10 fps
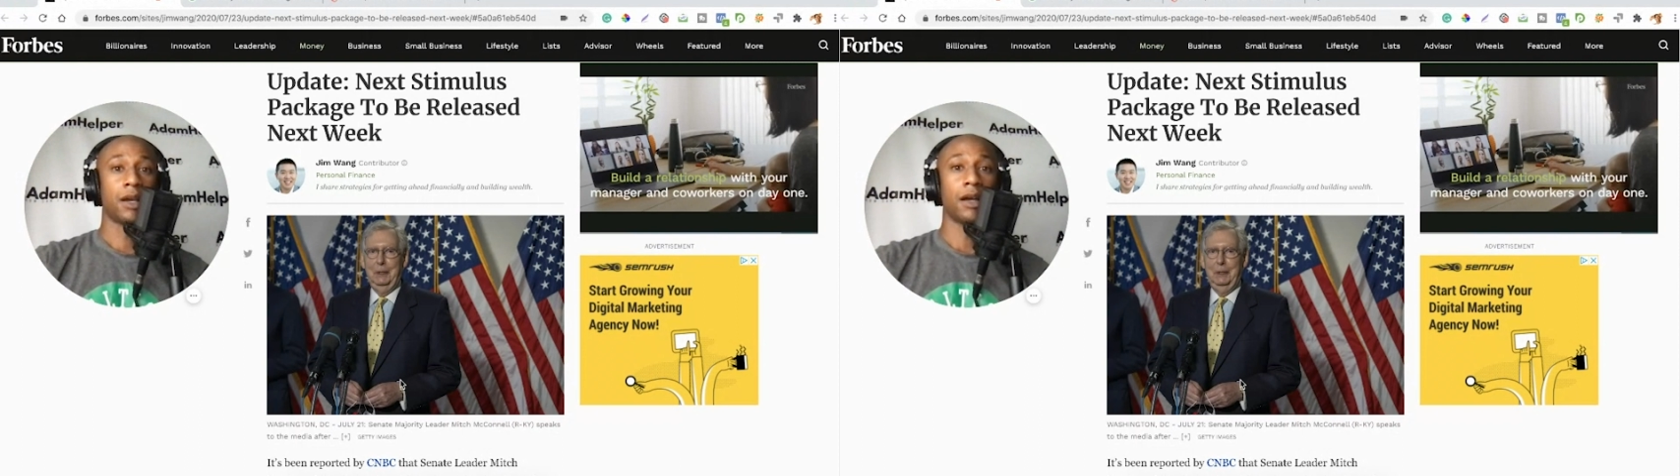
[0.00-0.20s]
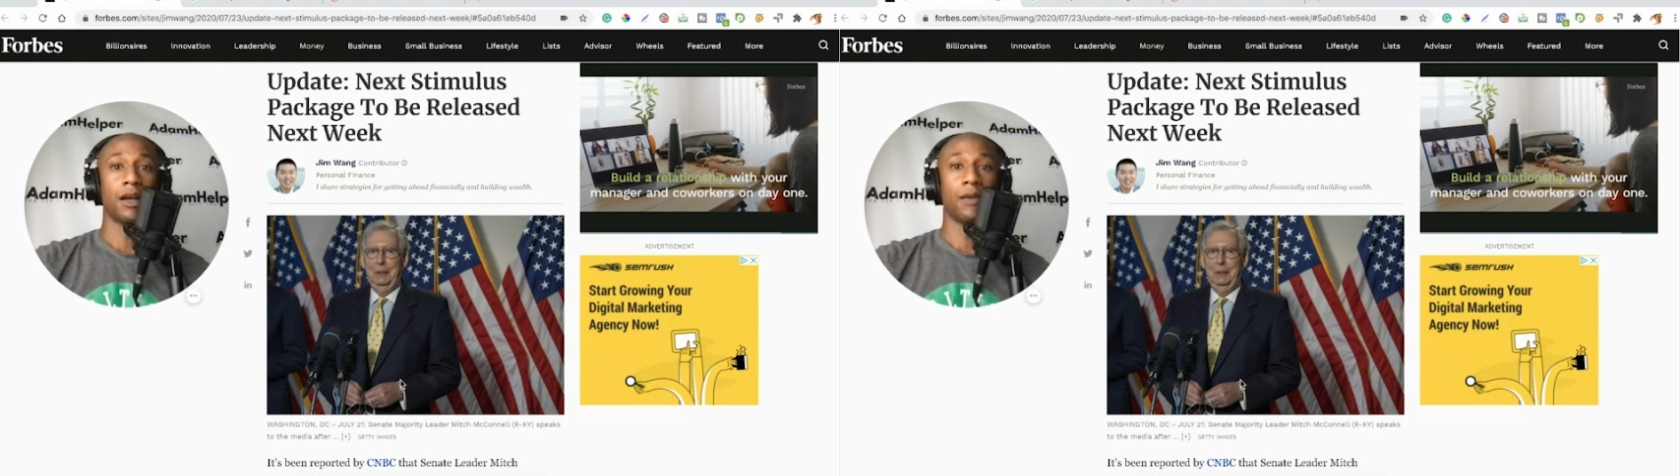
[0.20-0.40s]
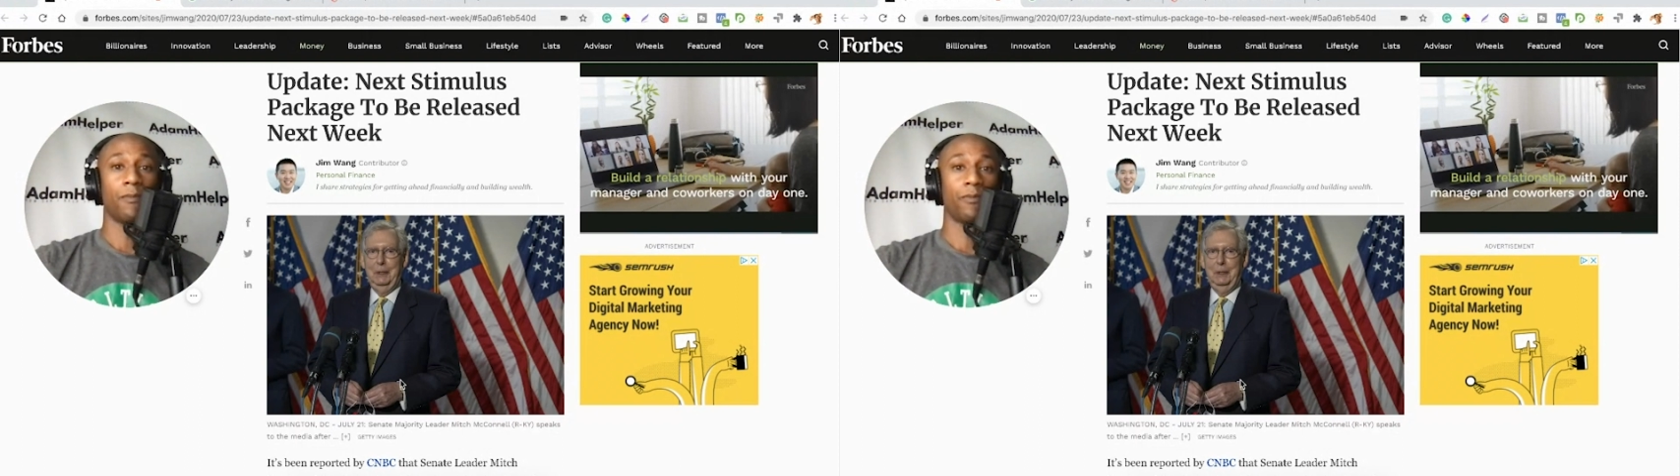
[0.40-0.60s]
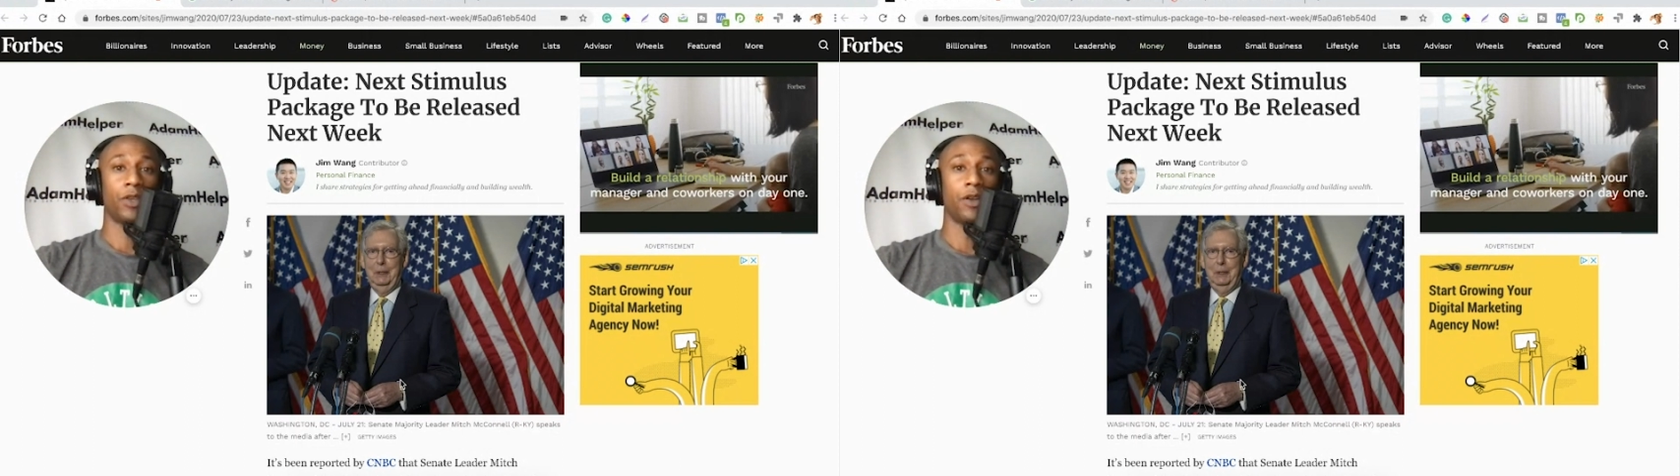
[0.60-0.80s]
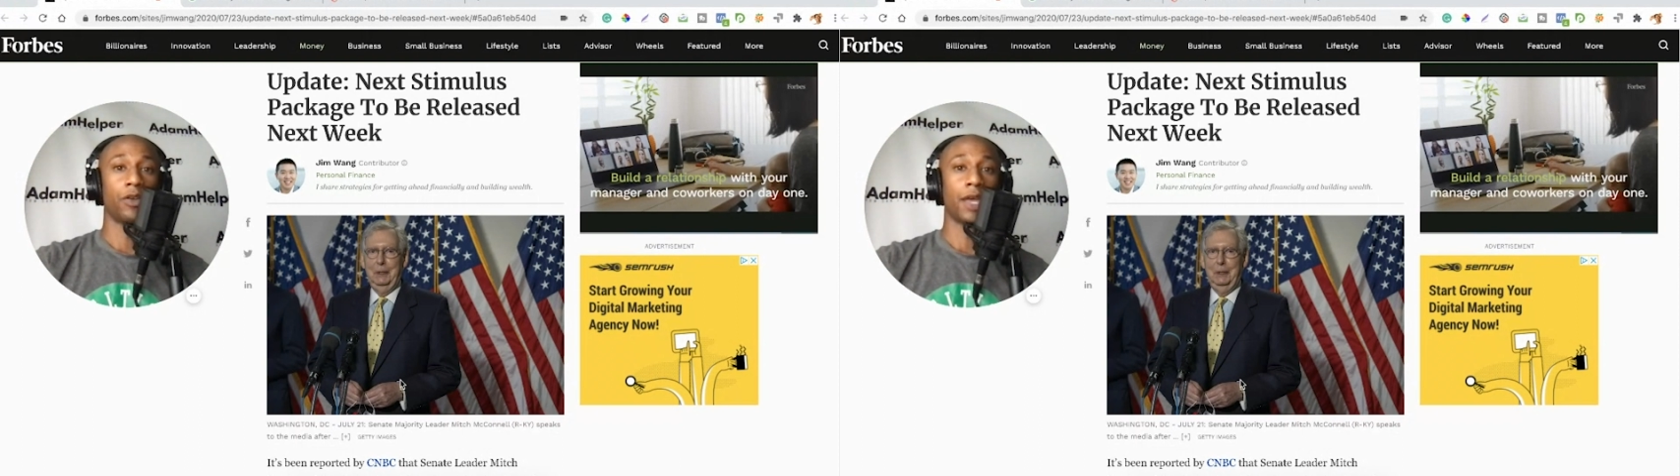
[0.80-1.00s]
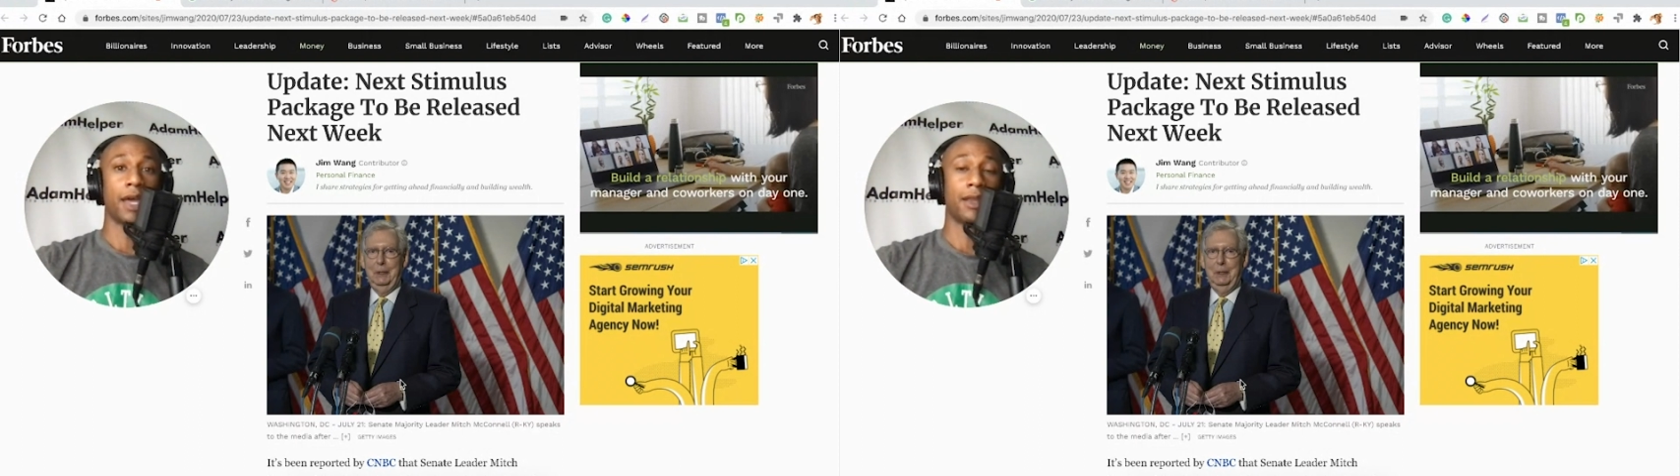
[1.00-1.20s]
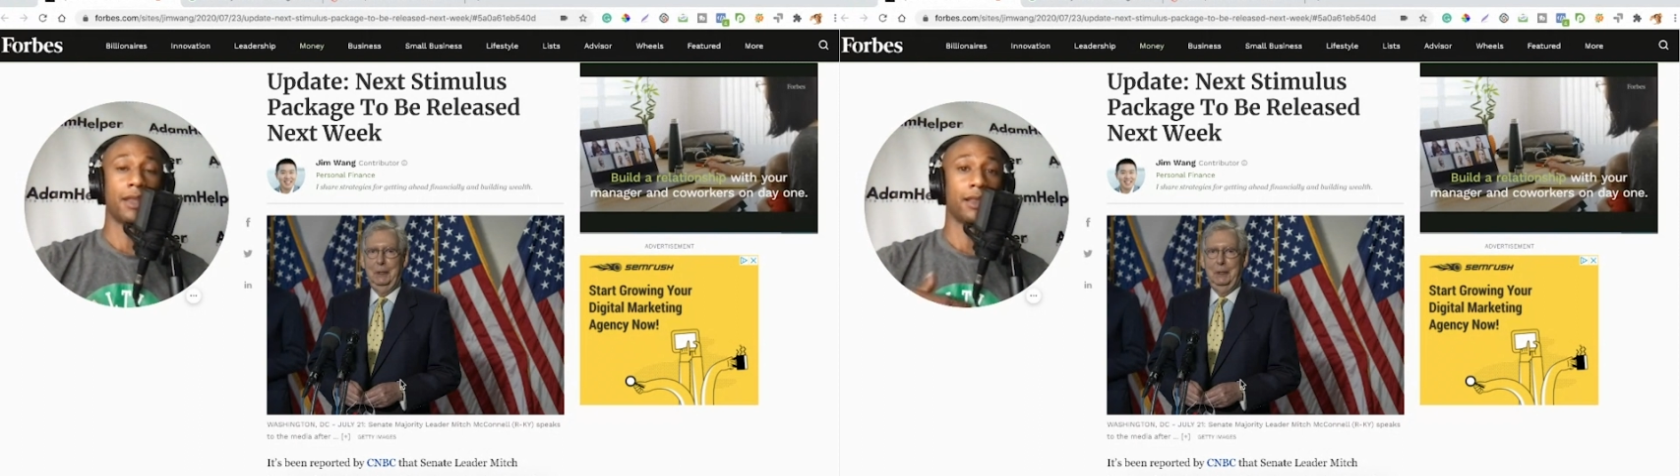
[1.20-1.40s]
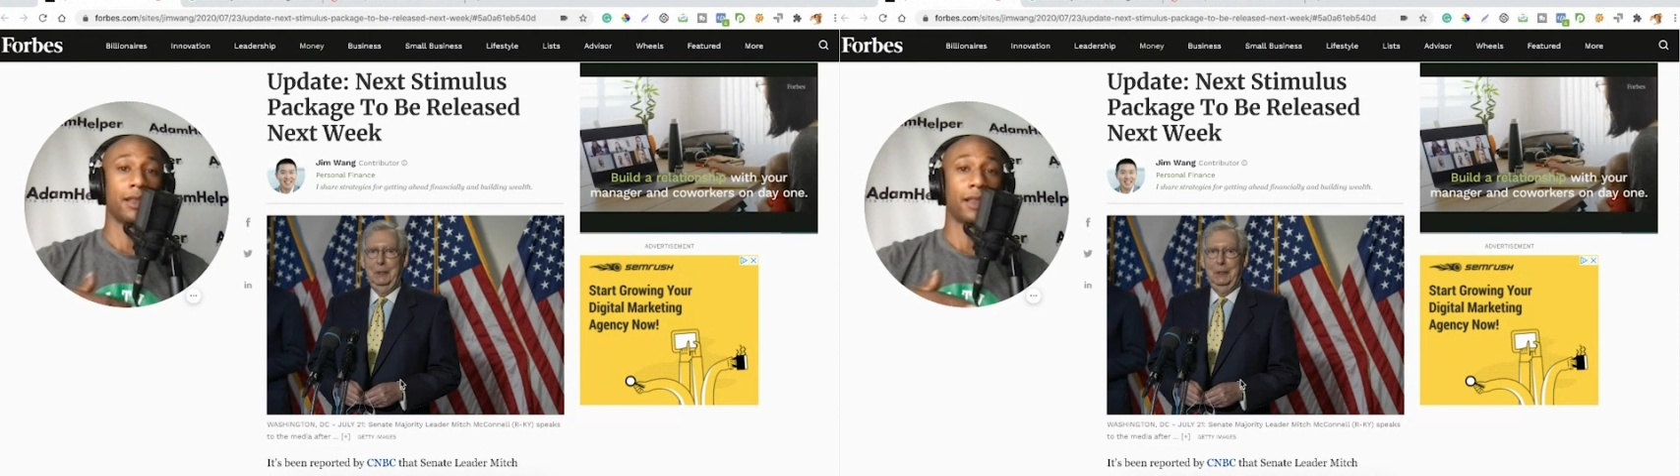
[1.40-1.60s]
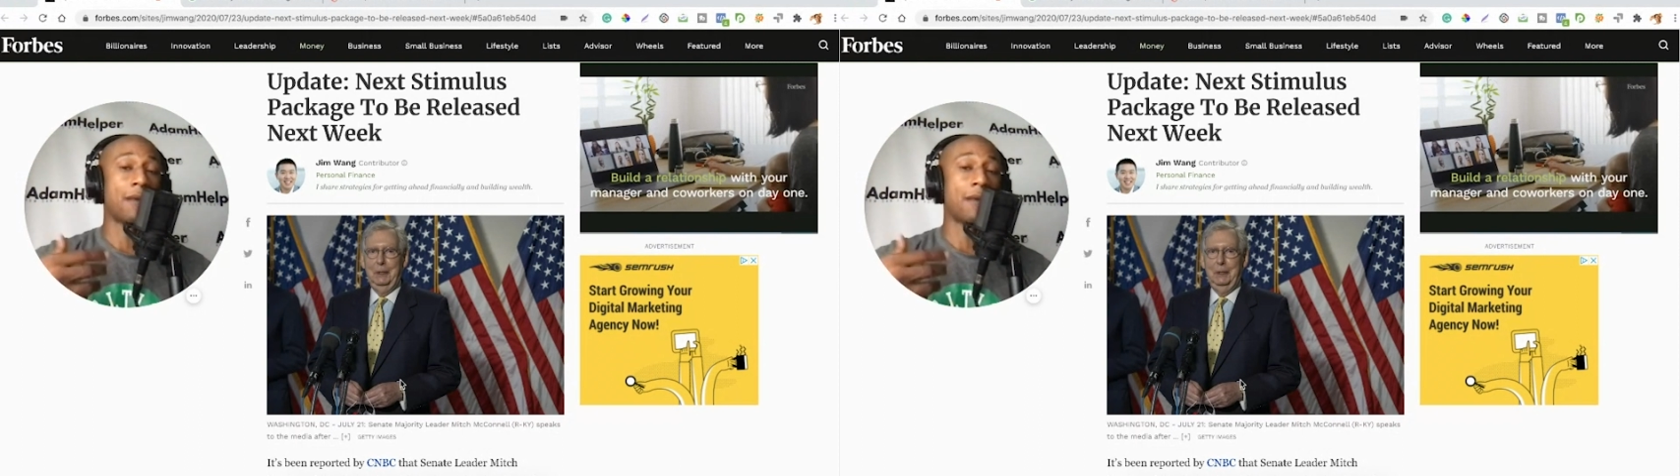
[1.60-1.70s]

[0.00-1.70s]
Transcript: Um, you know, that, like,